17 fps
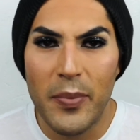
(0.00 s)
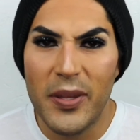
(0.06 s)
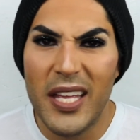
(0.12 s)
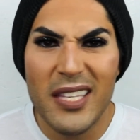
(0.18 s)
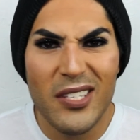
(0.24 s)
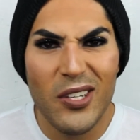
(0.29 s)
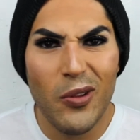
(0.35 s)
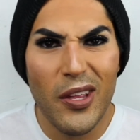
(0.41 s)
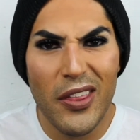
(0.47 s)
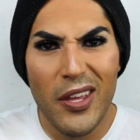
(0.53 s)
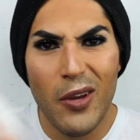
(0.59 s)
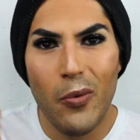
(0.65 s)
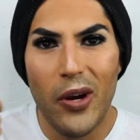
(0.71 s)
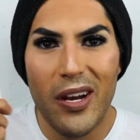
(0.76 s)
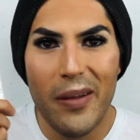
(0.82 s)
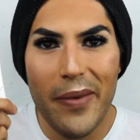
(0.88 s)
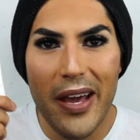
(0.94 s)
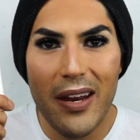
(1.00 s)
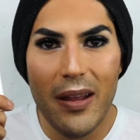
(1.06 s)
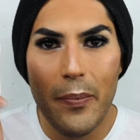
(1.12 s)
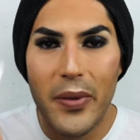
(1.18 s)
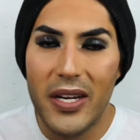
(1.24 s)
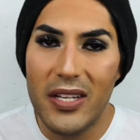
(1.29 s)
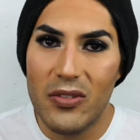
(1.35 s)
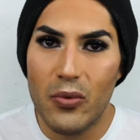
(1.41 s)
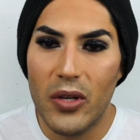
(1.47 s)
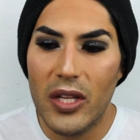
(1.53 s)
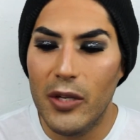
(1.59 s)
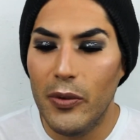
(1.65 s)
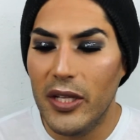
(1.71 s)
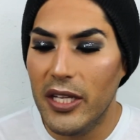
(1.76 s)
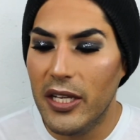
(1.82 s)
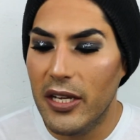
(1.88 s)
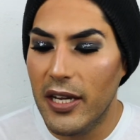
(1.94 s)
But that's the only thing weird about it, but it's really,
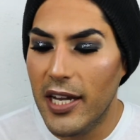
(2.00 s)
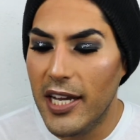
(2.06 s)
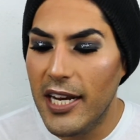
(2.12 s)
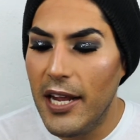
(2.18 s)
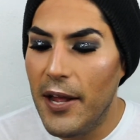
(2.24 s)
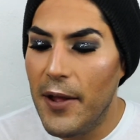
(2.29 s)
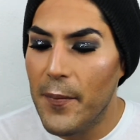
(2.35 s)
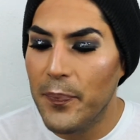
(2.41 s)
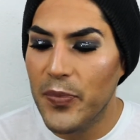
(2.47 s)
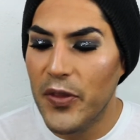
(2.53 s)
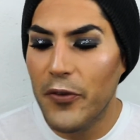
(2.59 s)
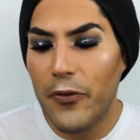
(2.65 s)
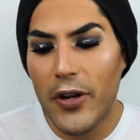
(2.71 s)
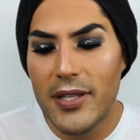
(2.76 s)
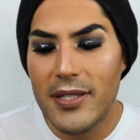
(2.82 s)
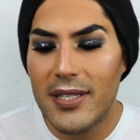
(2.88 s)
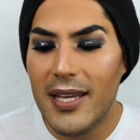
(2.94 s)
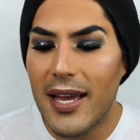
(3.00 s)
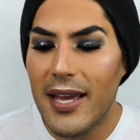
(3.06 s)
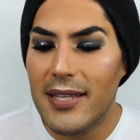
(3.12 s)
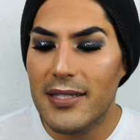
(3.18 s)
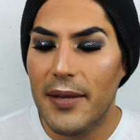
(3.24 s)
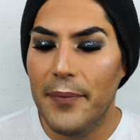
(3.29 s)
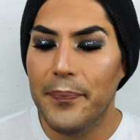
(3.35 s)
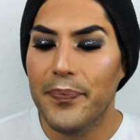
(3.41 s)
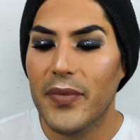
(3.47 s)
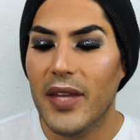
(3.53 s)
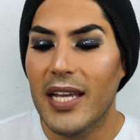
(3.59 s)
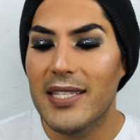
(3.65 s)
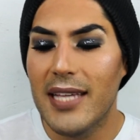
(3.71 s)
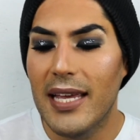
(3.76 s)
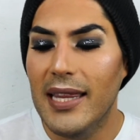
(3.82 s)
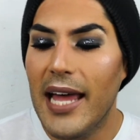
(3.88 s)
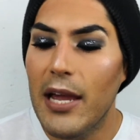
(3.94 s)
really good. The front says,
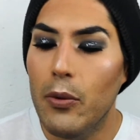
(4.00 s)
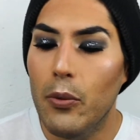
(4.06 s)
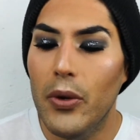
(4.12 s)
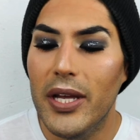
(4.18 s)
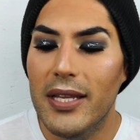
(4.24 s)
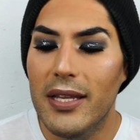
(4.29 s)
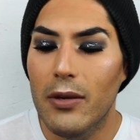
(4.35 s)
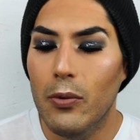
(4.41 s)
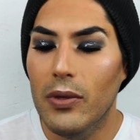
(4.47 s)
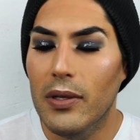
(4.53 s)
it's a lightweight.